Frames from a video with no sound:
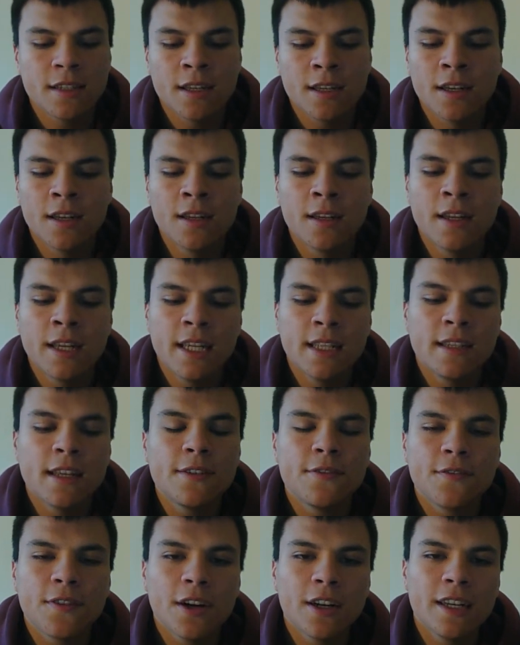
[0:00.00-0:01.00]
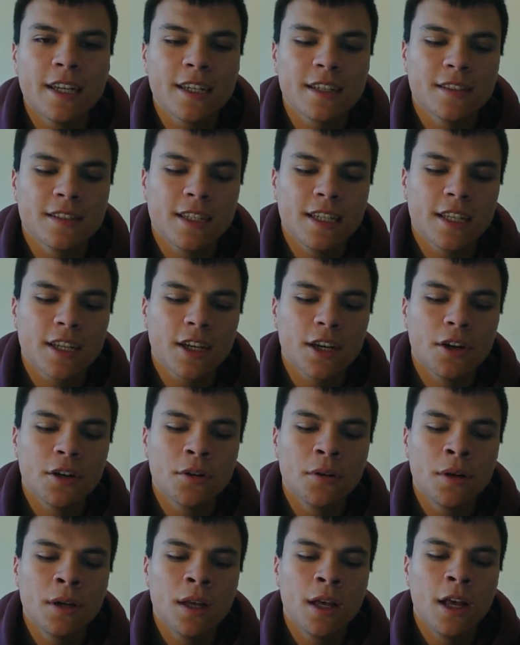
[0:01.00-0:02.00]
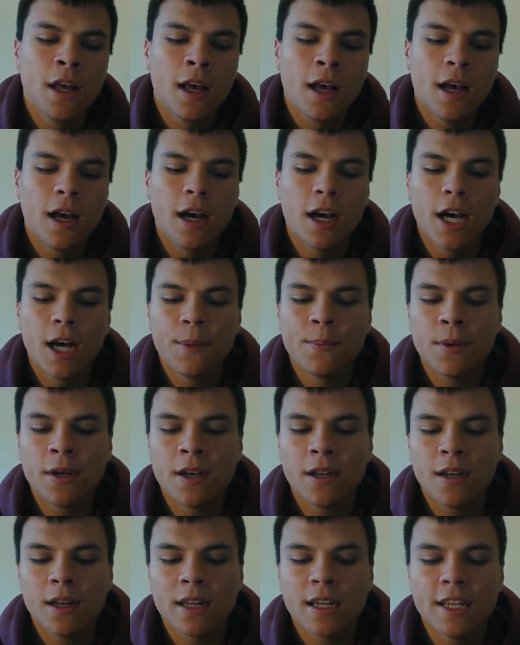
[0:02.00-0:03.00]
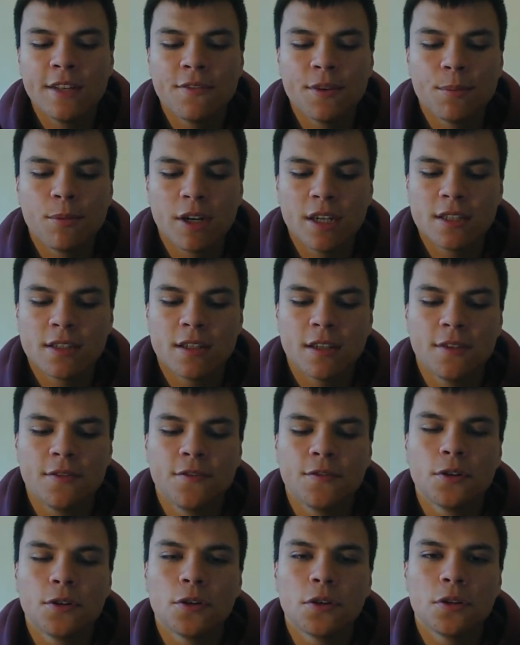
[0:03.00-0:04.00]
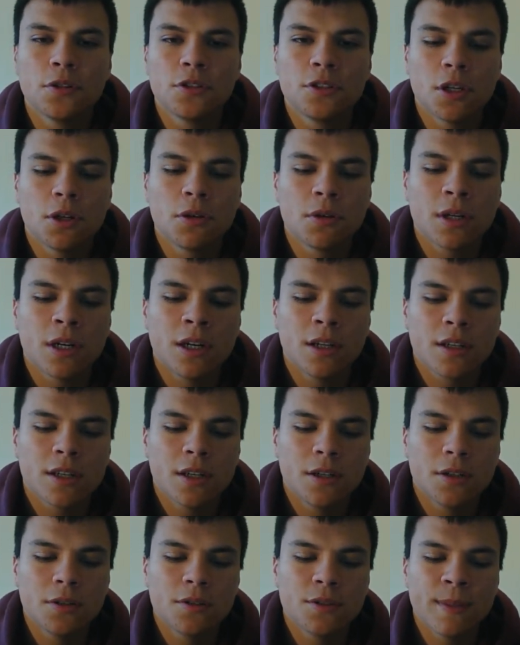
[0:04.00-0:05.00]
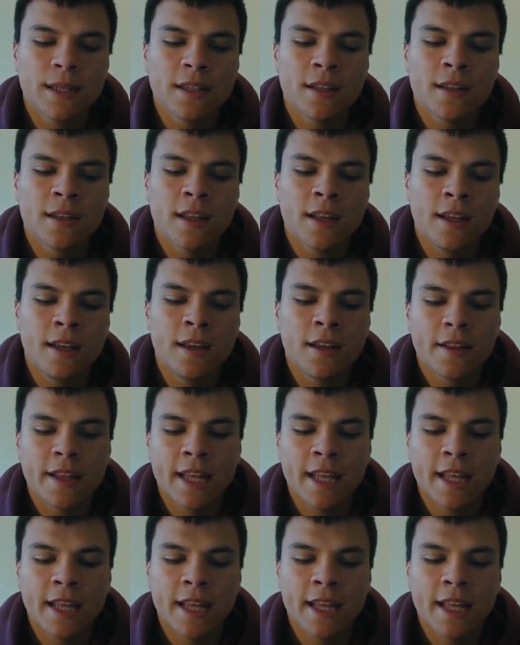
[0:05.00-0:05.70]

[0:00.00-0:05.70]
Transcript: He did finally concede a goal, but luckily for Preston, 4 Joe Garner goals meant that they